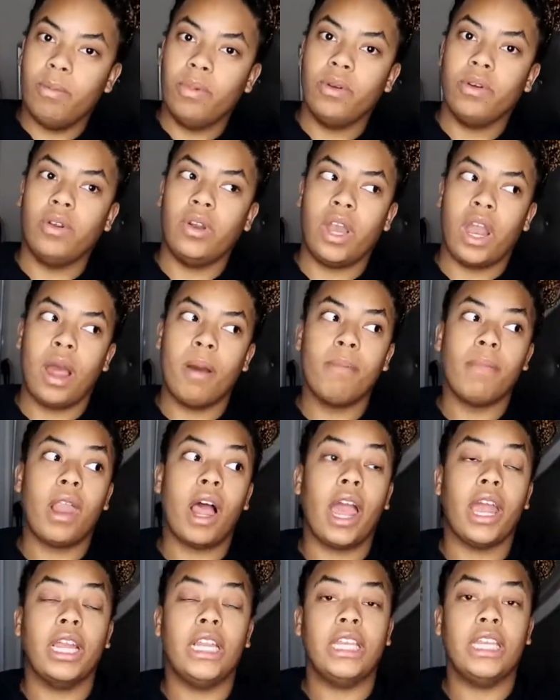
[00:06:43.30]
the building. I'm
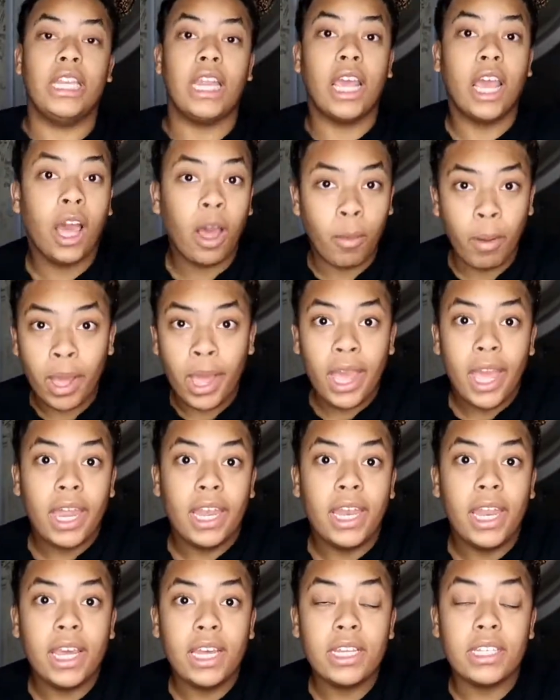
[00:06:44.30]
like, damn,
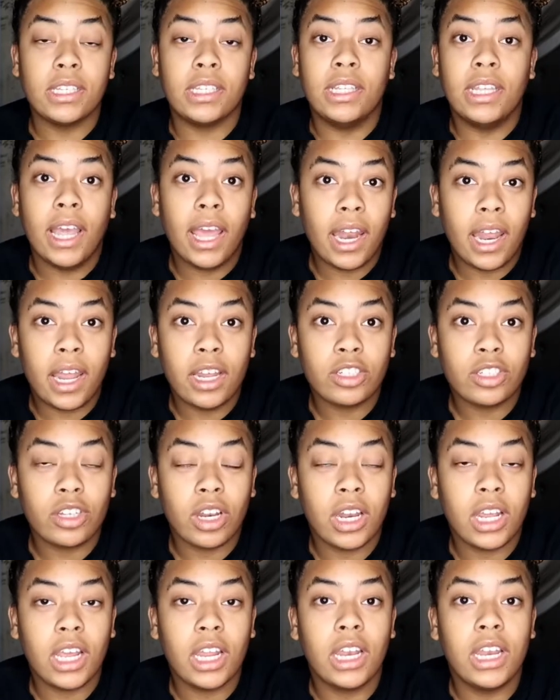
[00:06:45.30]
niggas dead ass
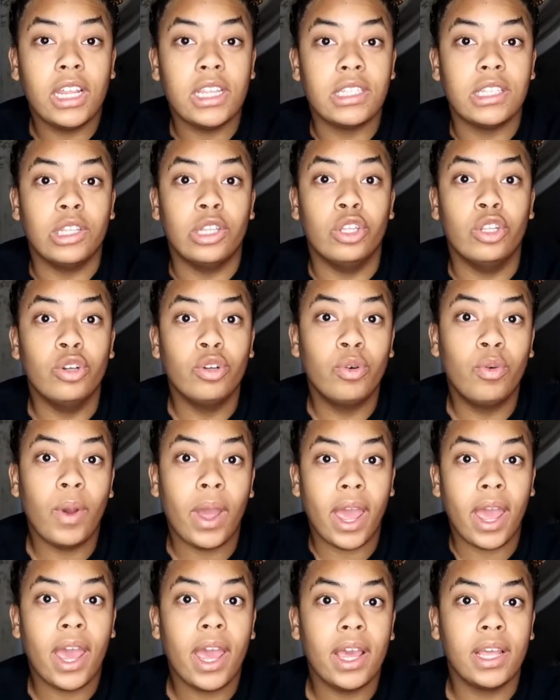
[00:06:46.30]
trying to get in this little
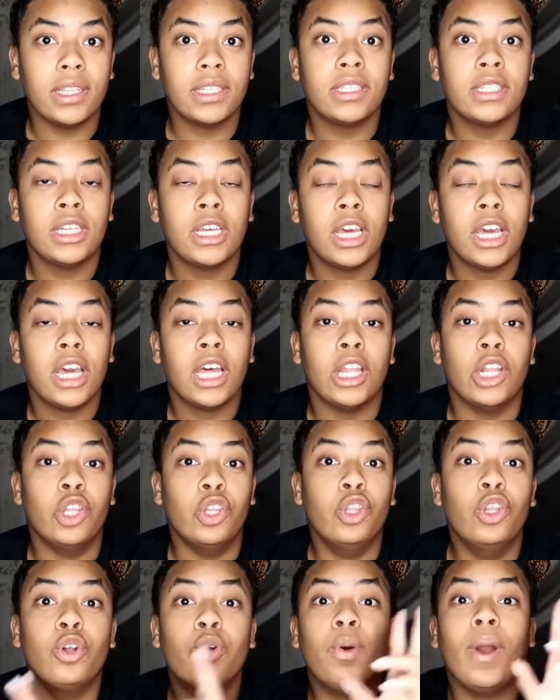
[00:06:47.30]
ass
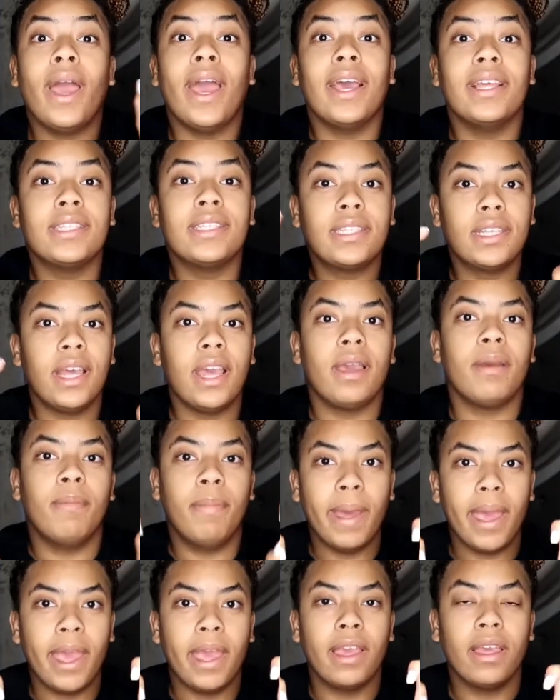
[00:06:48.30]

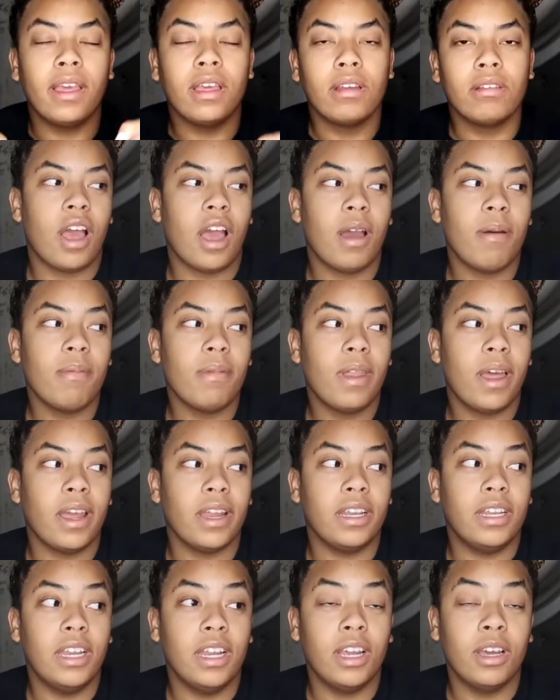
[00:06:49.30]
kickback. I'm
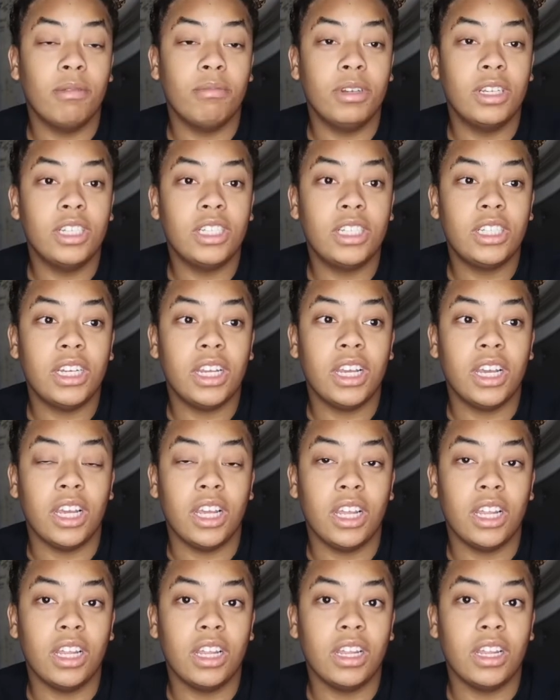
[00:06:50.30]
like, damn, this
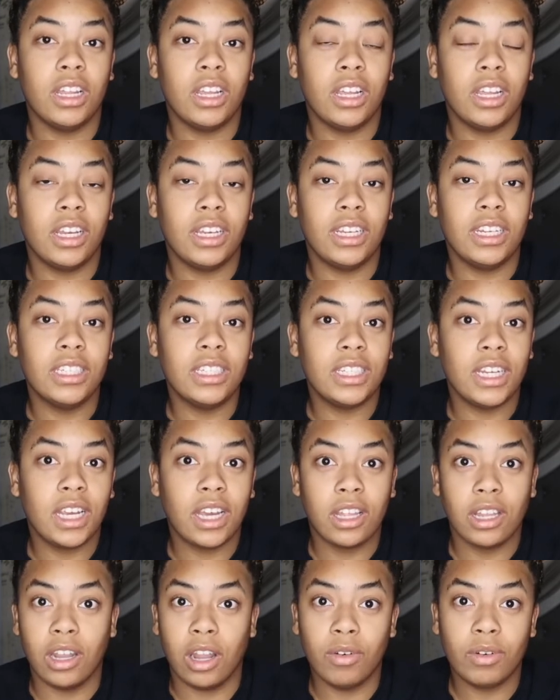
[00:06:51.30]
shit
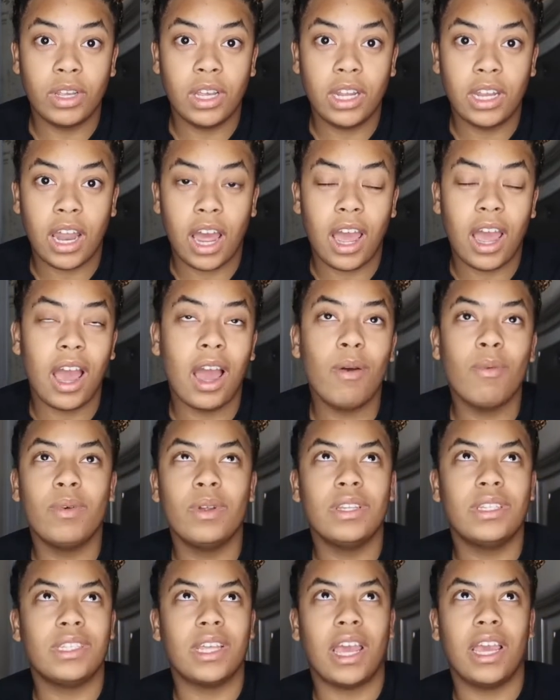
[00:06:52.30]
low-key not, I
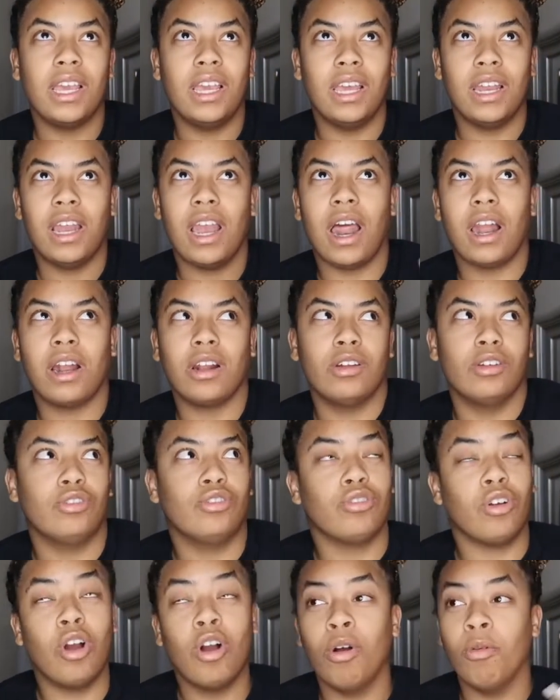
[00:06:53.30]
wouldn't say getting out of
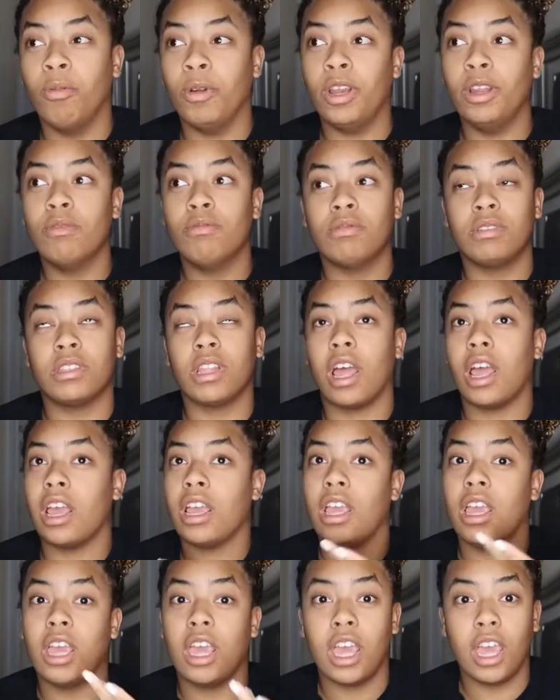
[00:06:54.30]
control, but it was
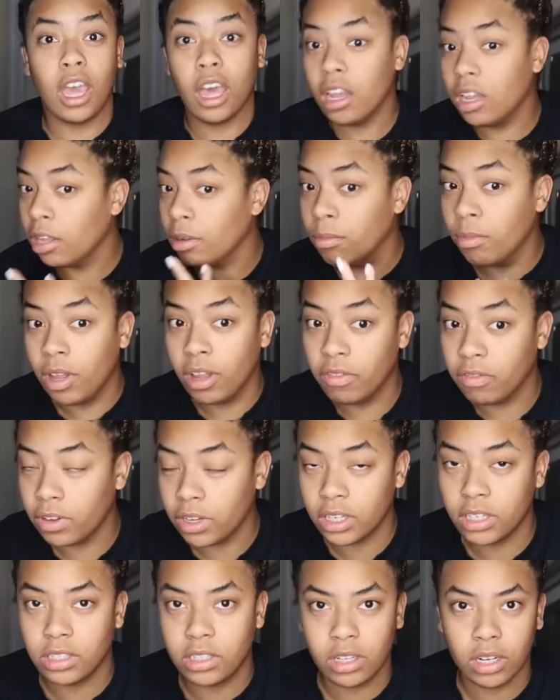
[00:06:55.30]
like hella
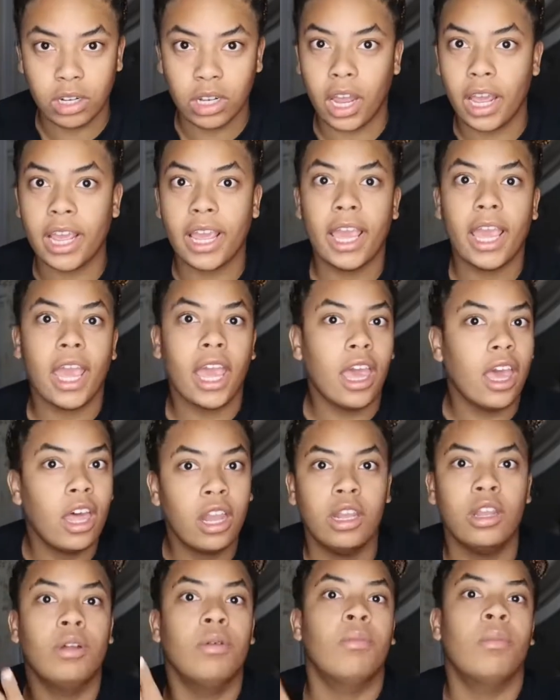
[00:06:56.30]
motherfuckers there, like
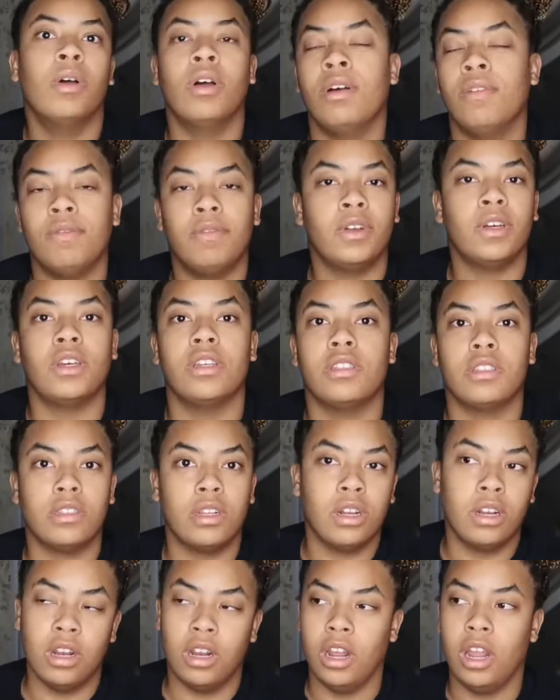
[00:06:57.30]
hella motherfuckers
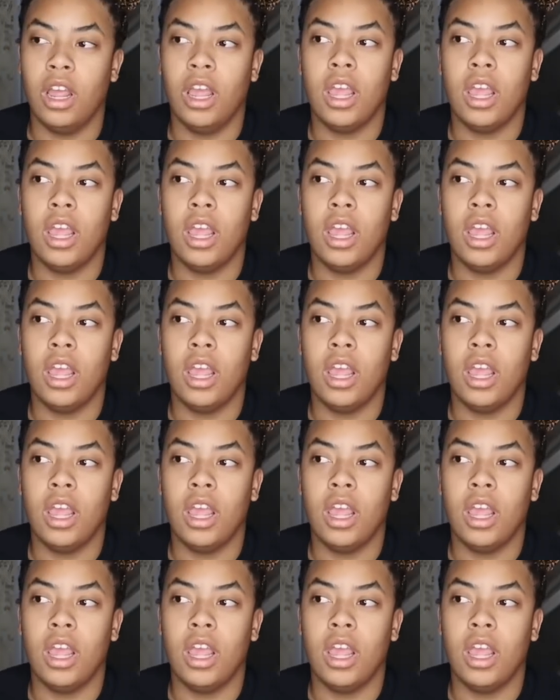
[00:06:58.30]
there